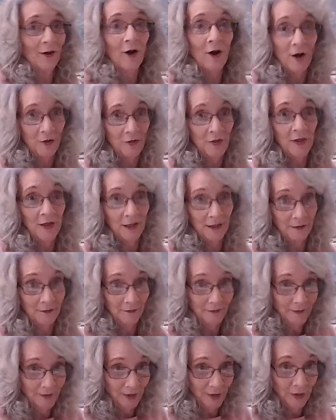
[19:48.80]
on the
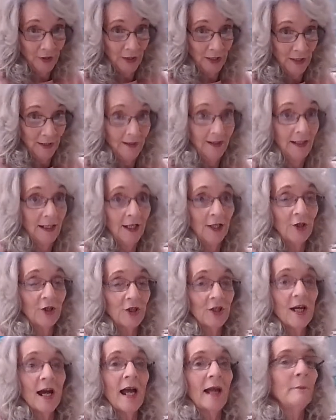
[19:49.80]
thing
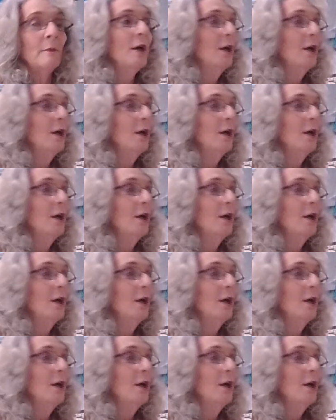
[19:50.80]
each time